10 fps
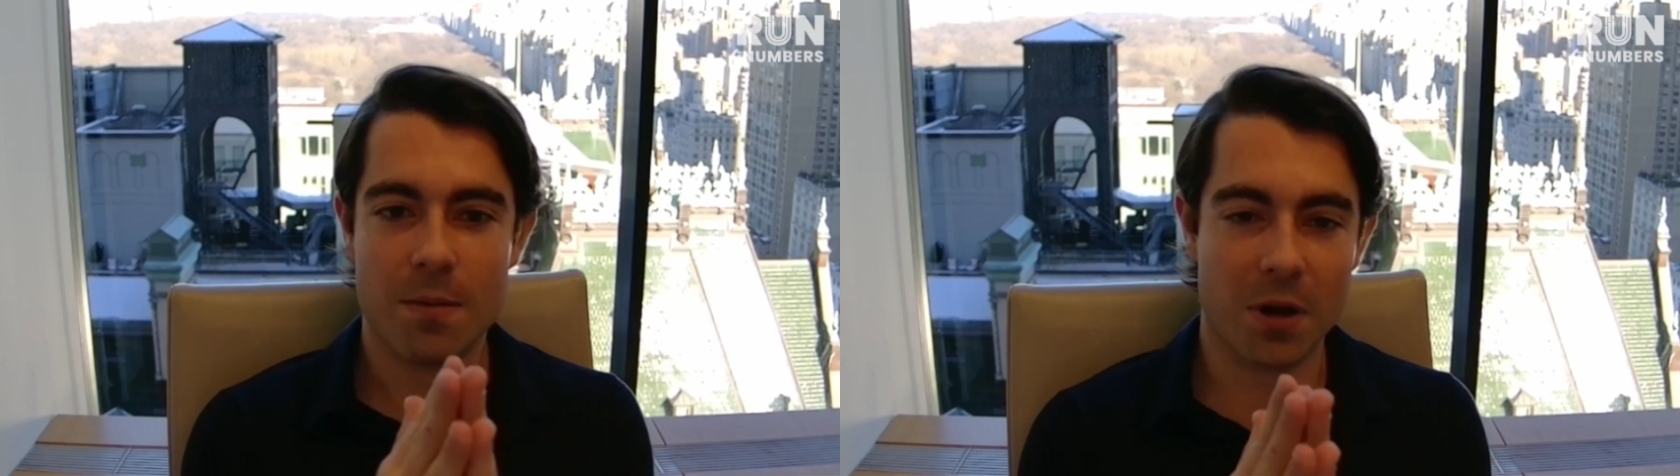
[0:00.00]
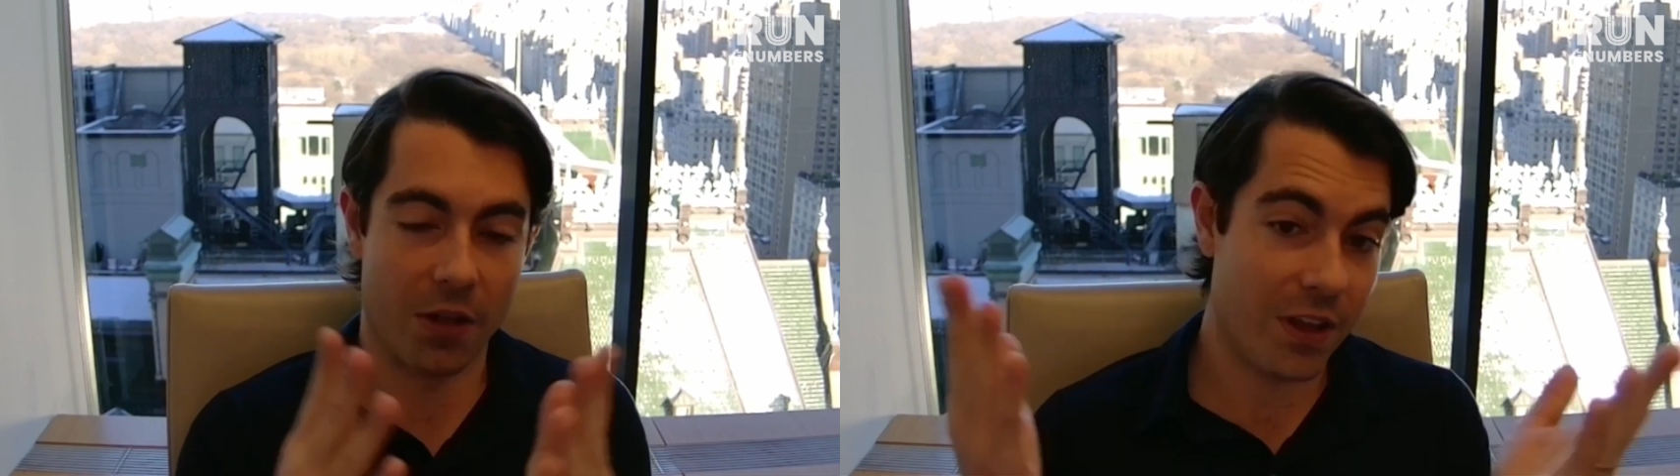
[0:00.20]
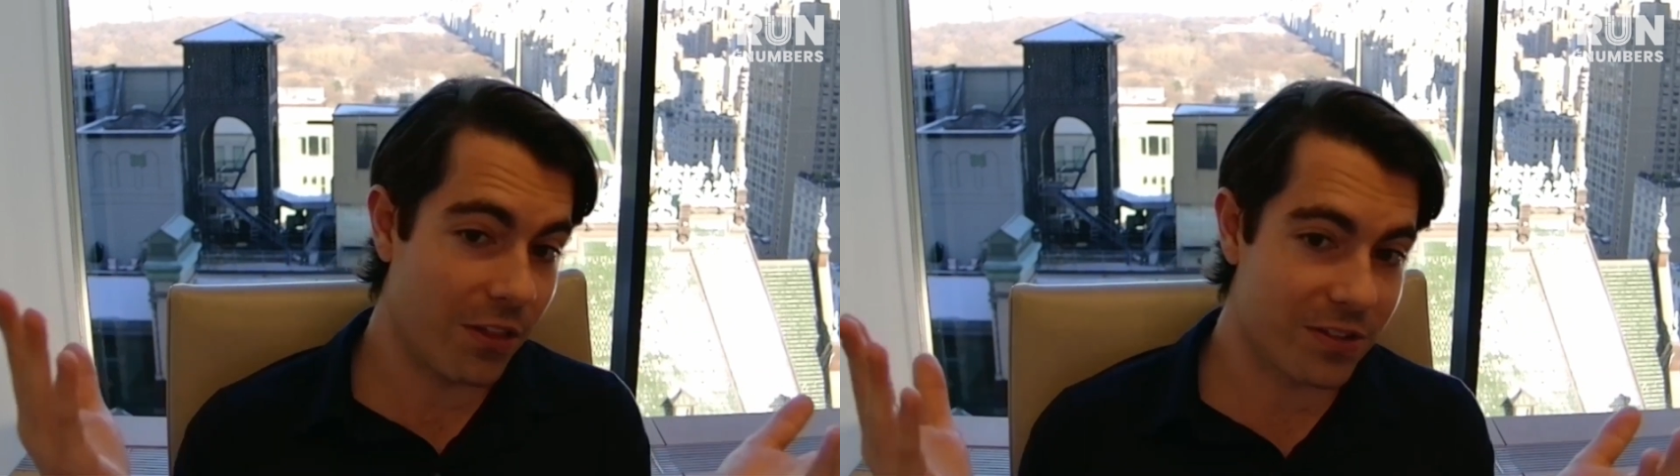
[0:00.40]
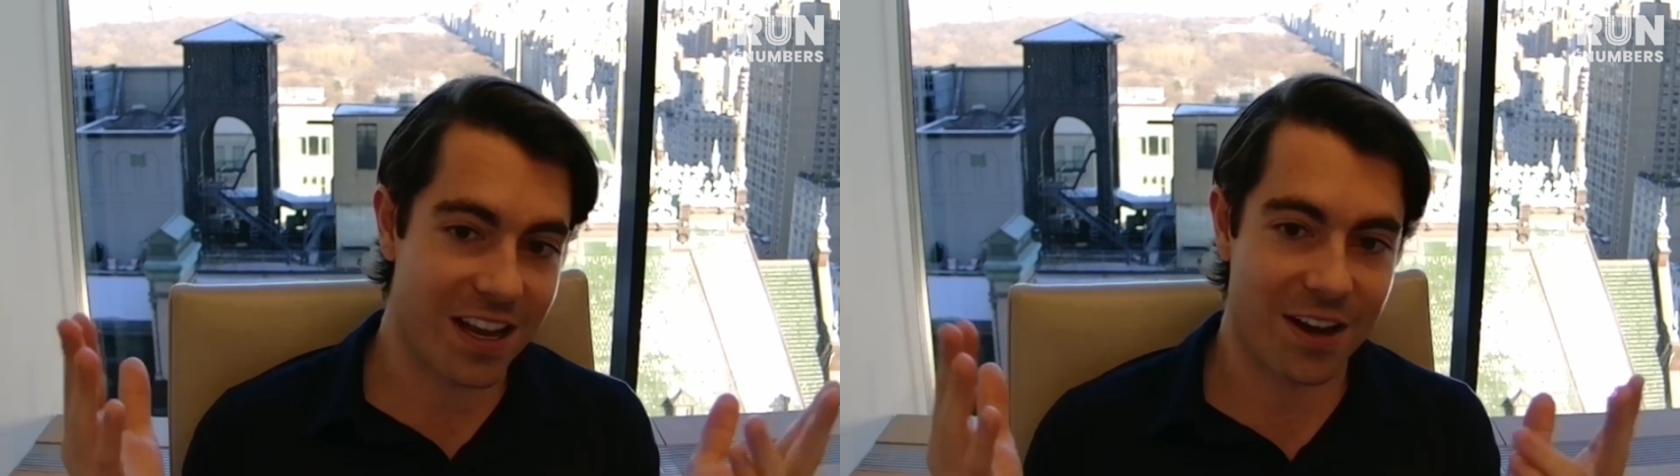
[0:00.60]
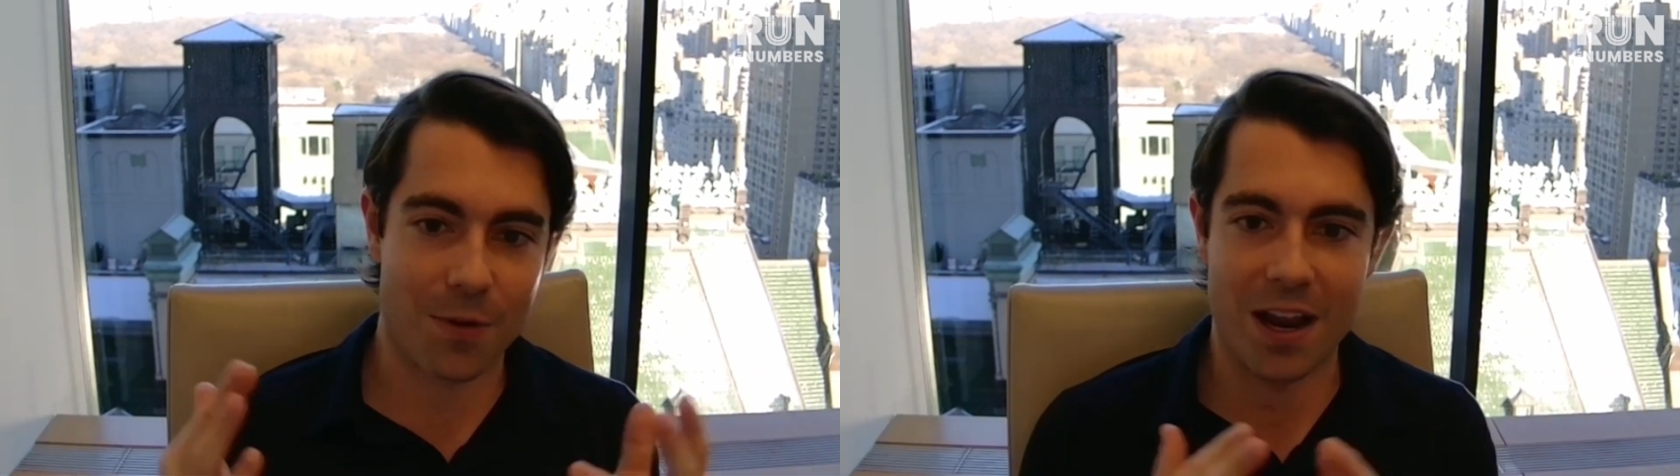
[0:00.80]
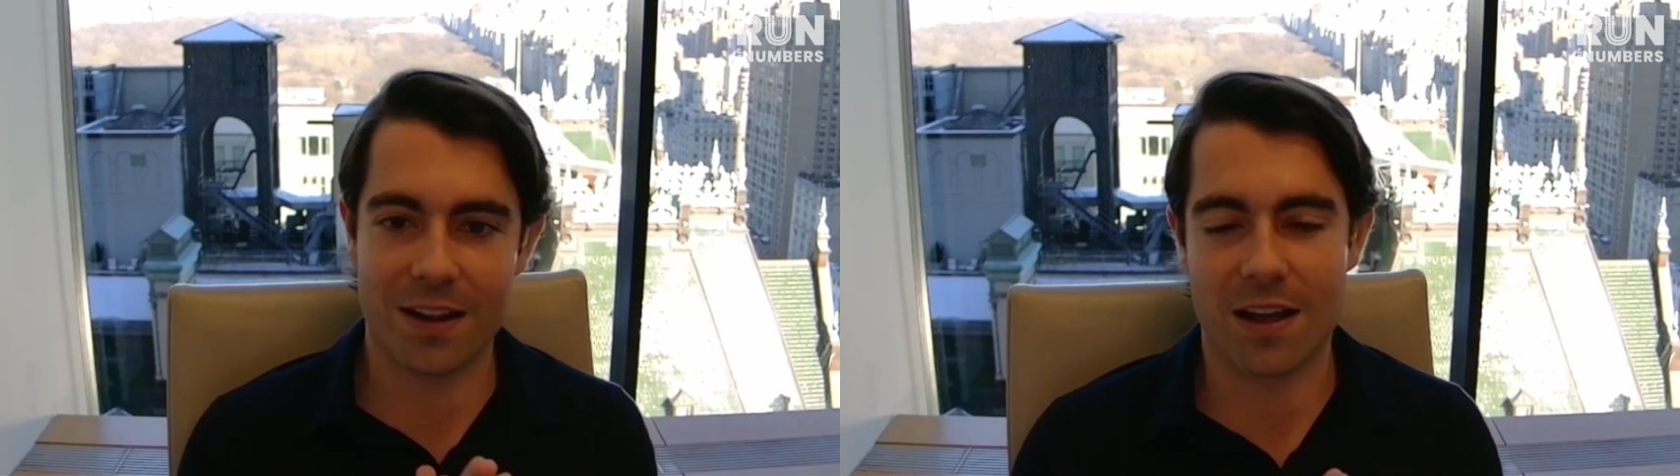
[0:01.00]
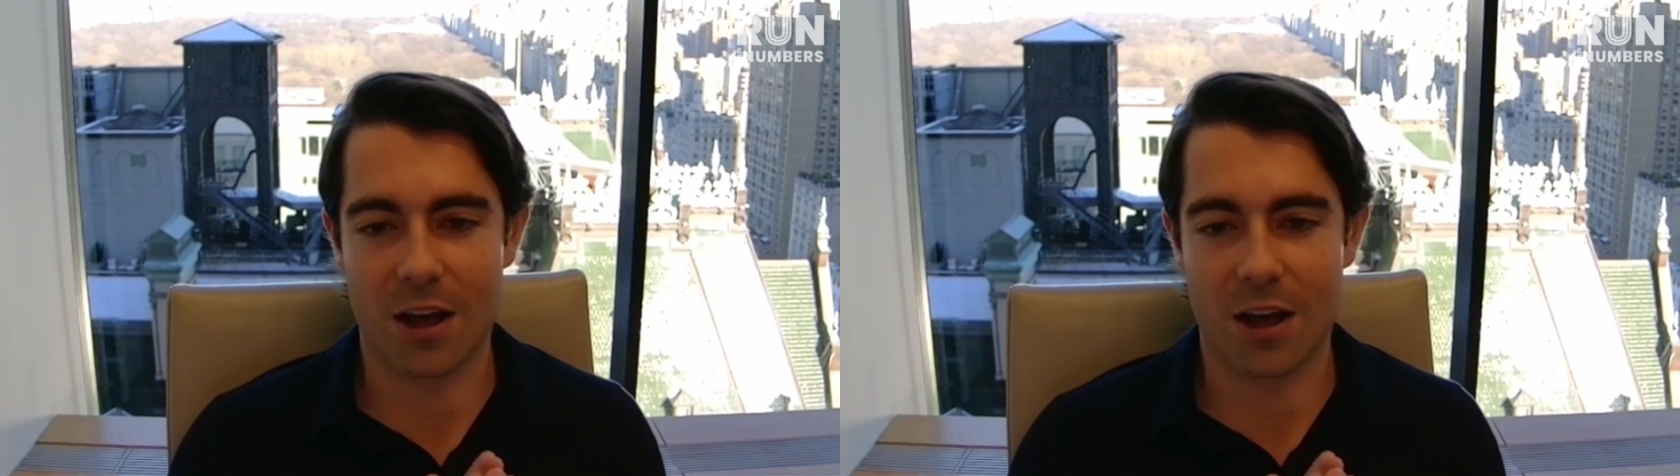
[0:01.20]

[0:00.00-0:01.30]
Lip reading: but on the other side, right, it